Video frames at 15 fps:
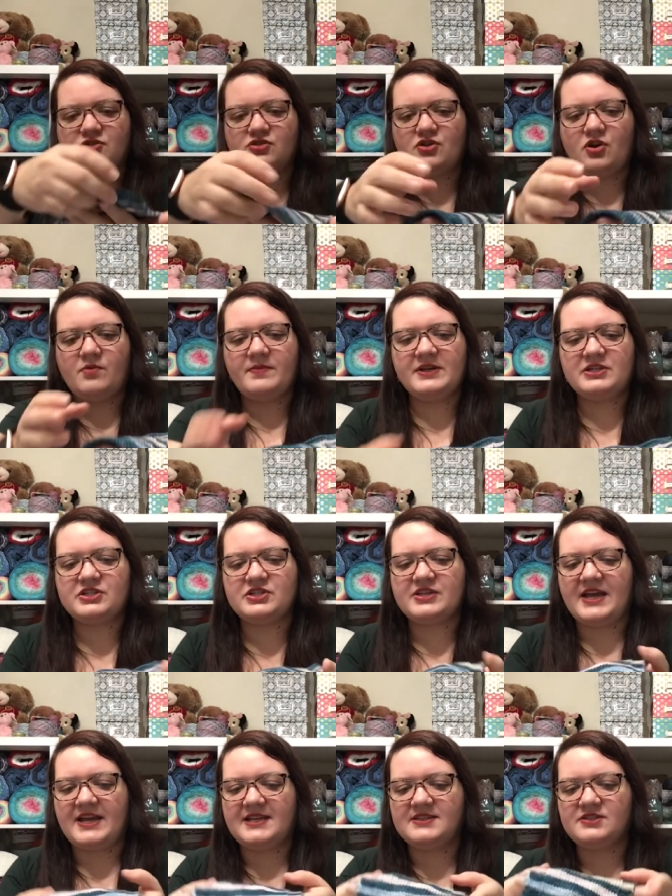so much
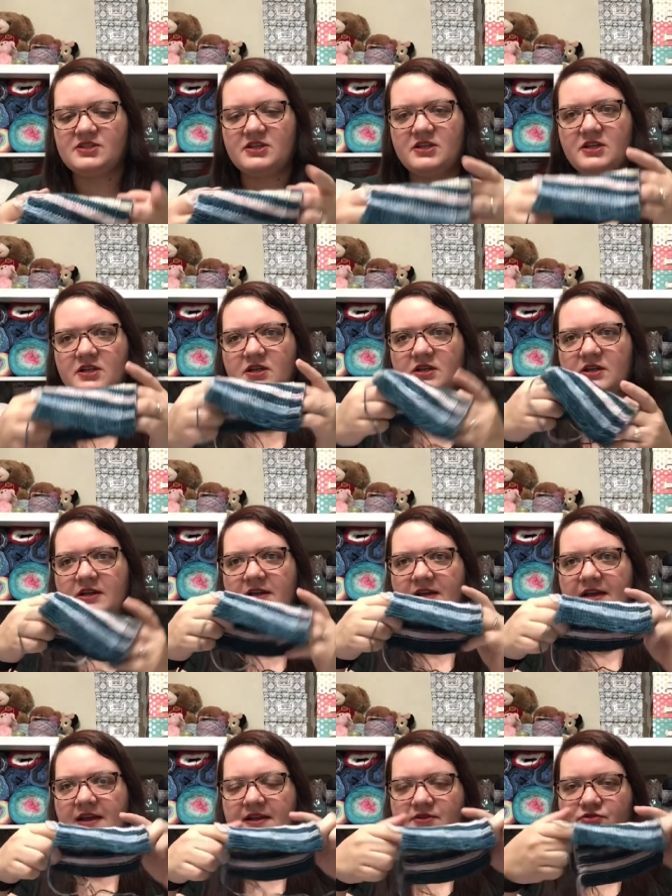nicer
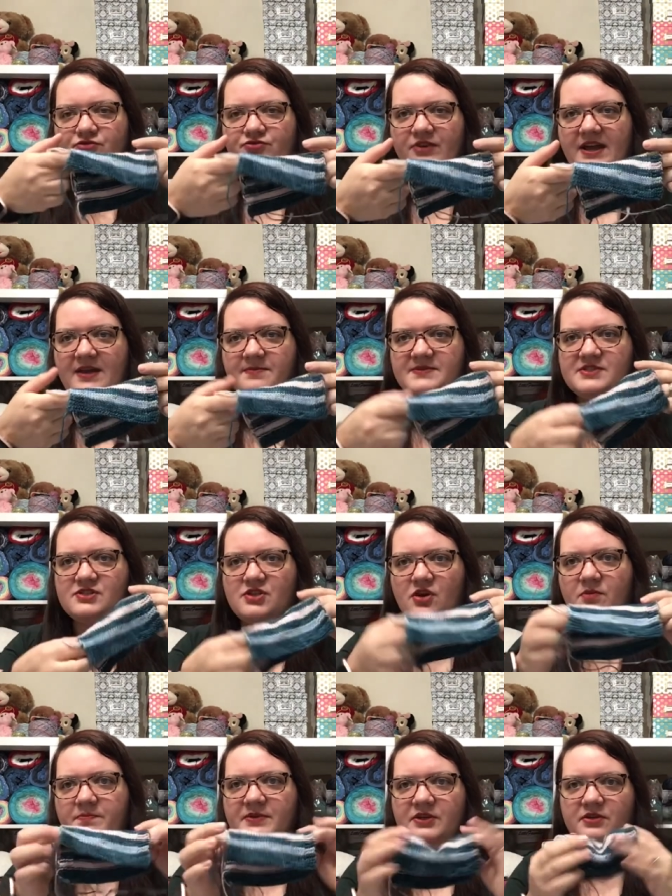and drapes so
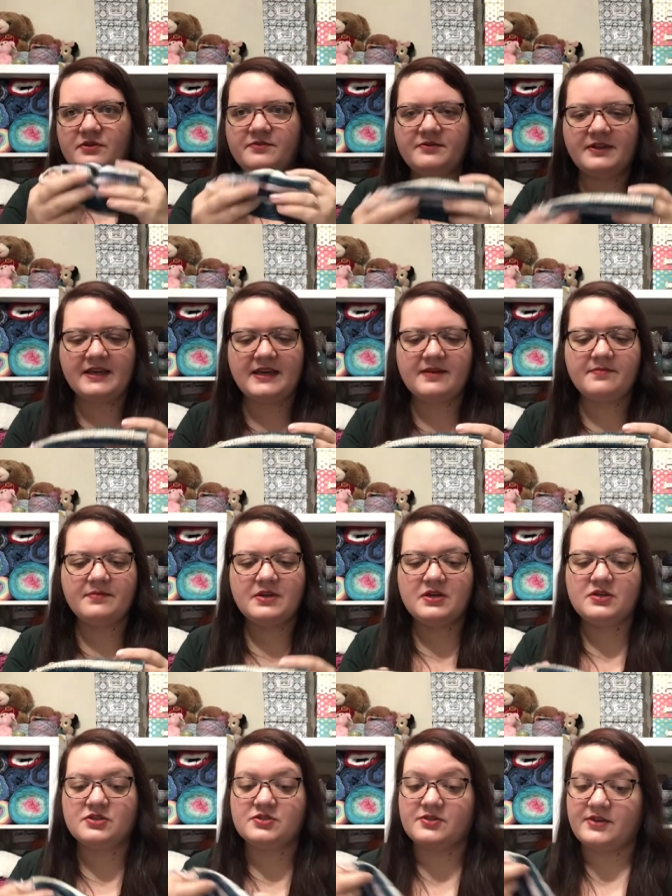beautifully.
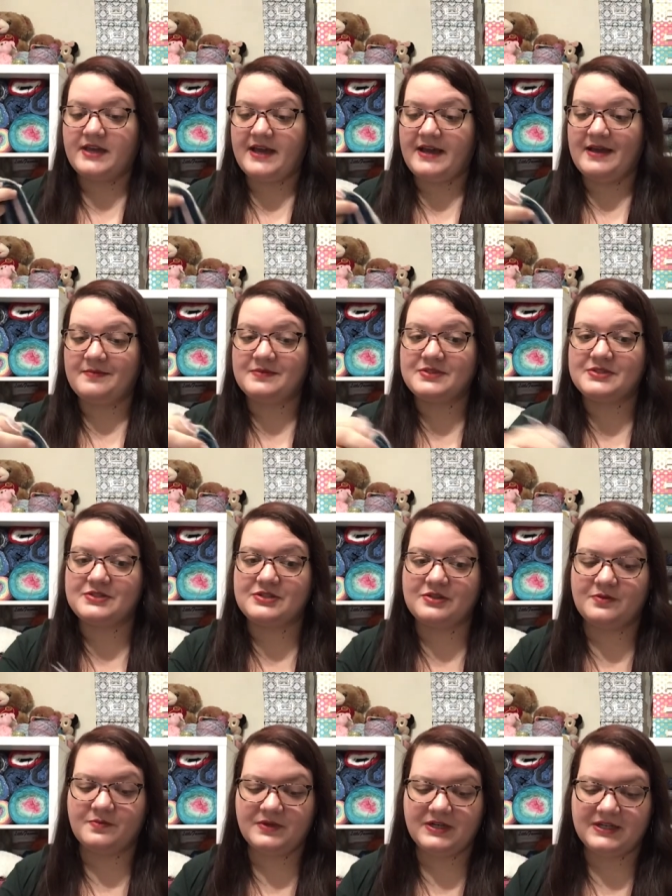So yeah, I'm
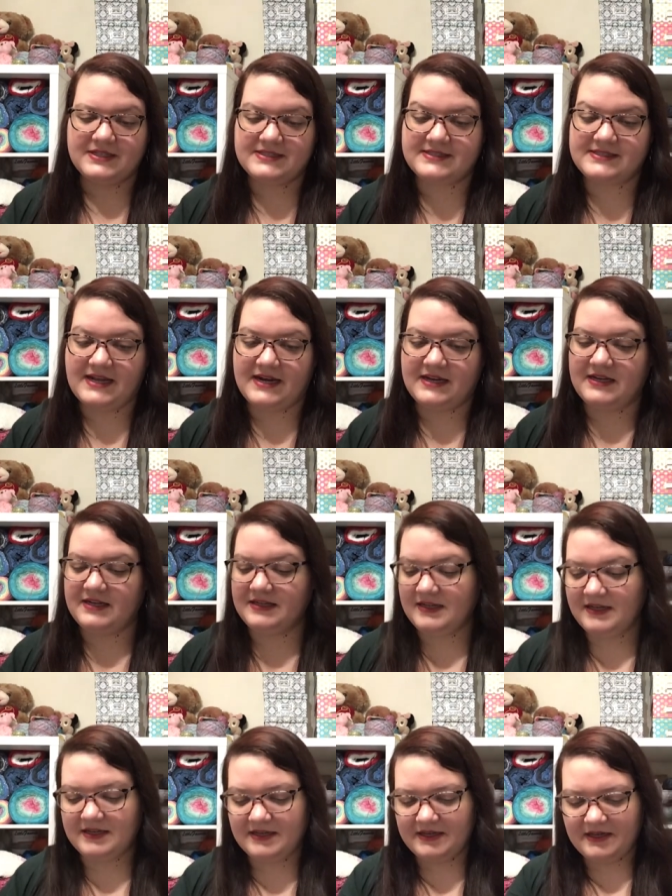super excited
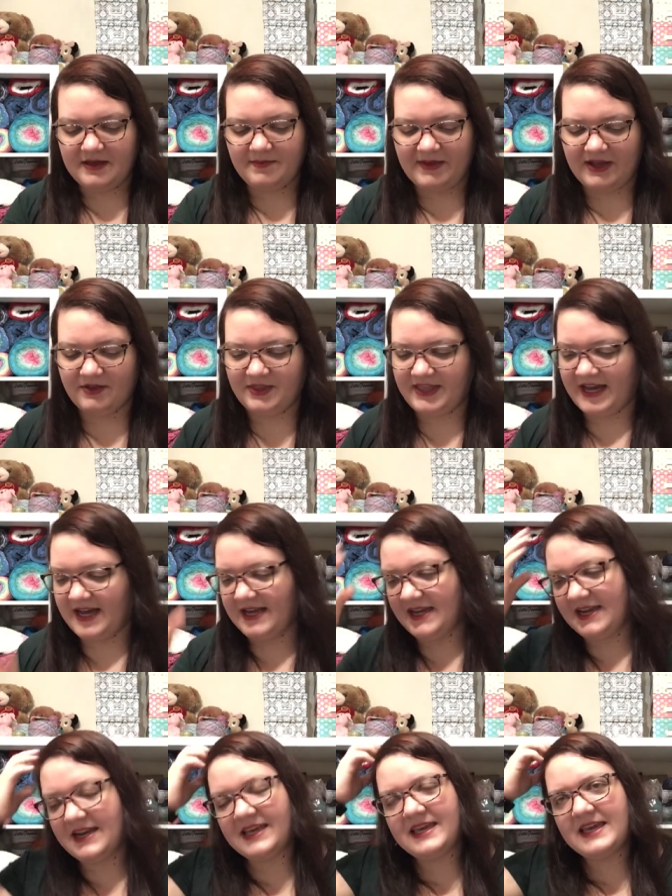about that,
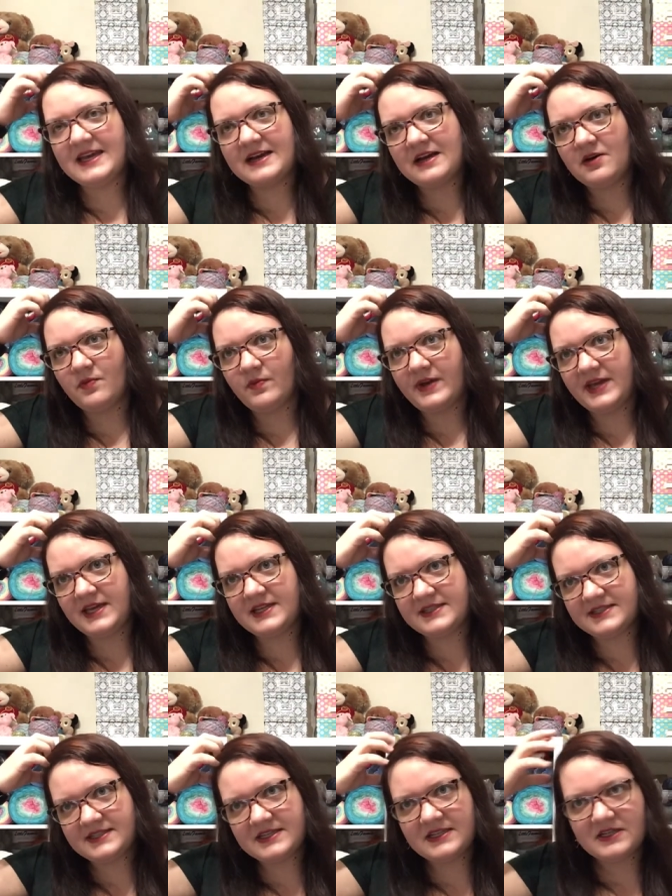and I cannot wait
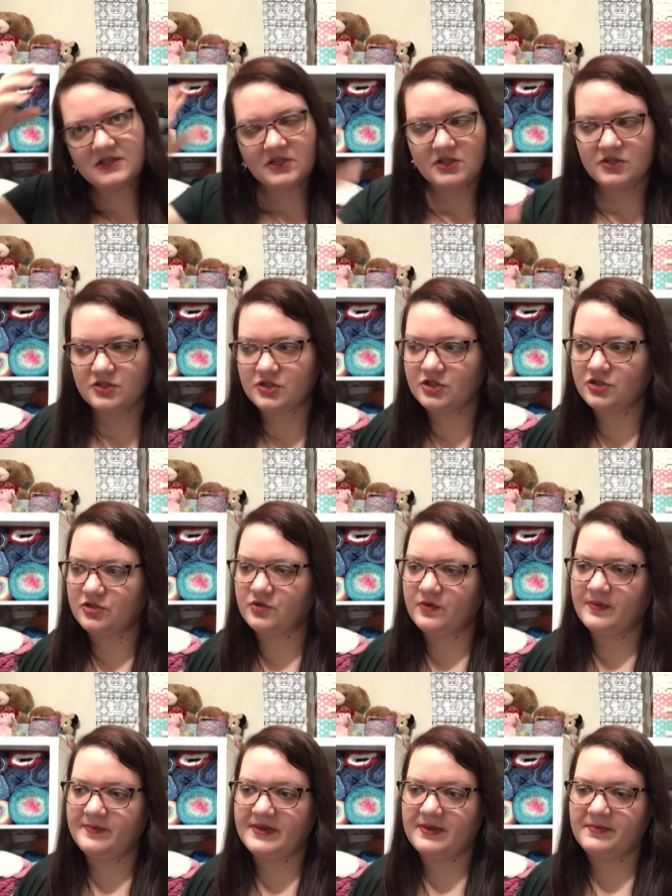to
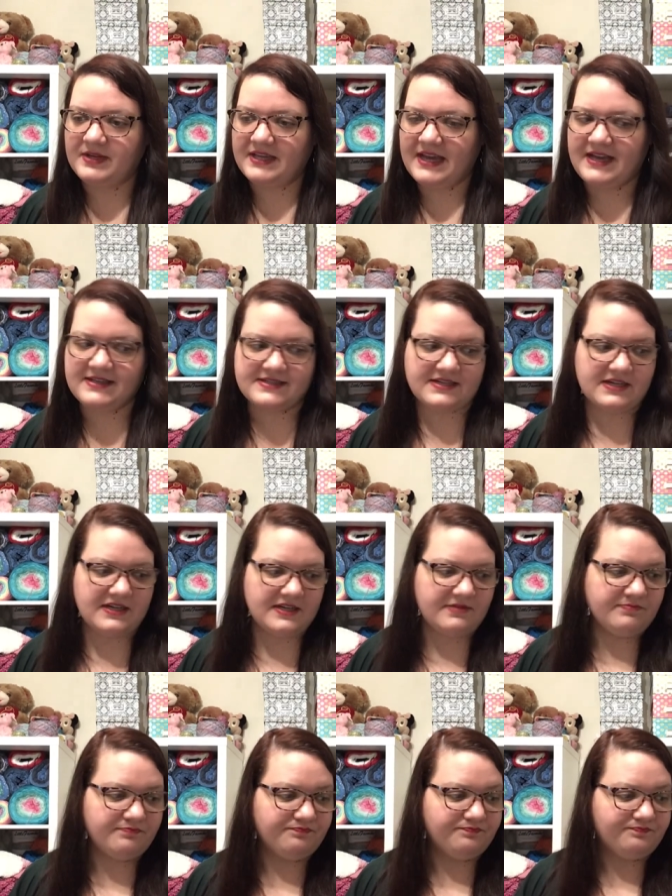be able to cast on.
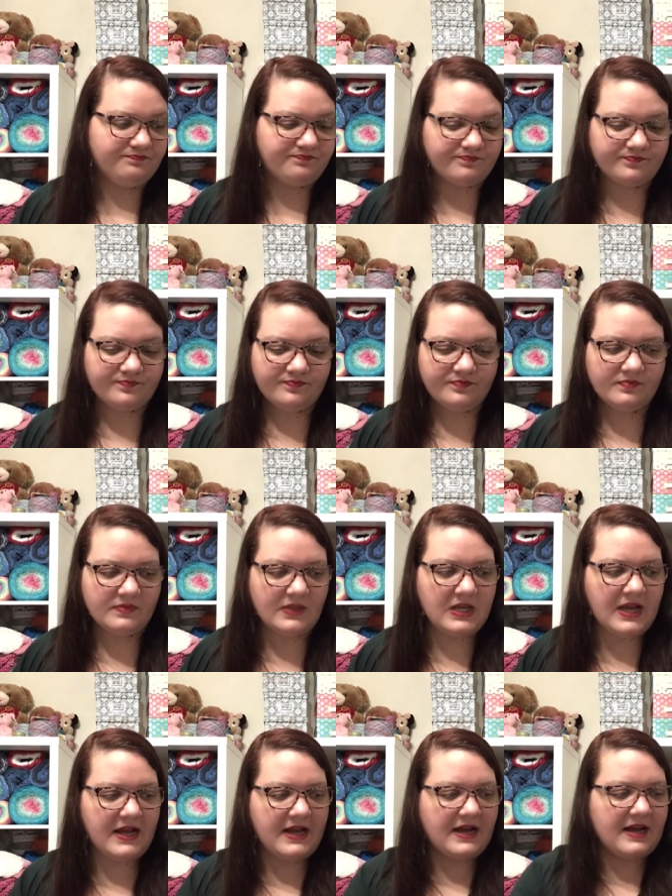
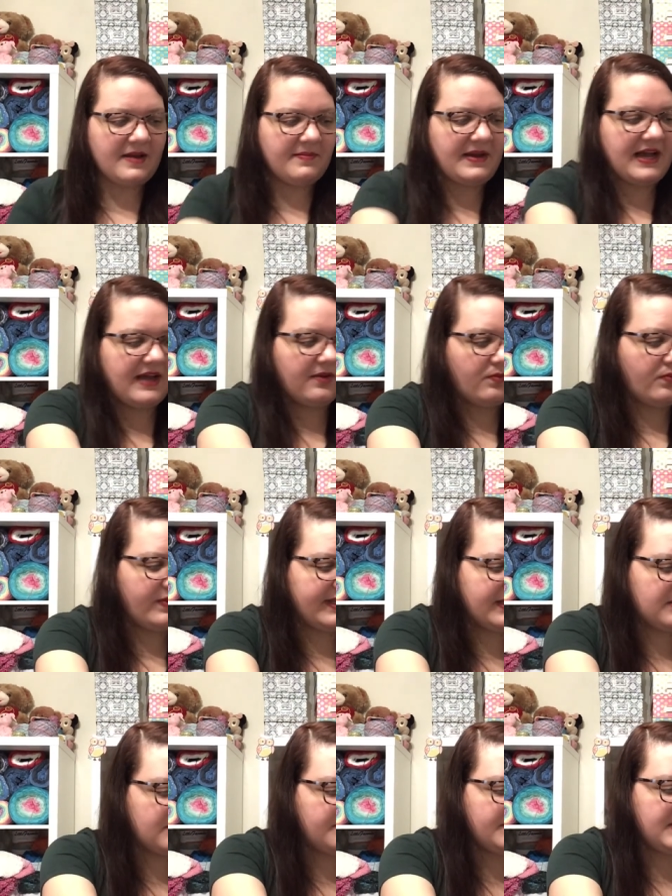Um, I
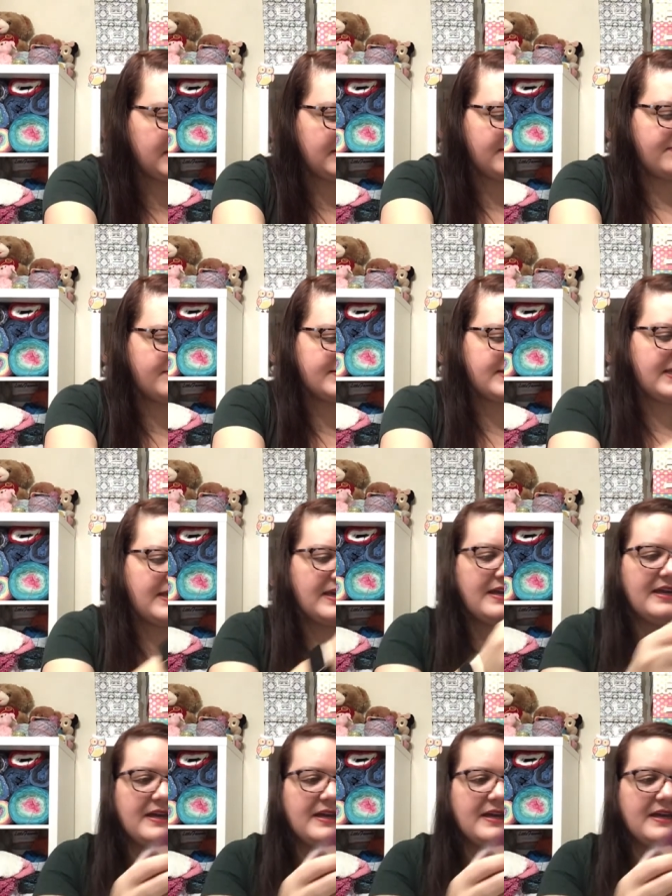will be using,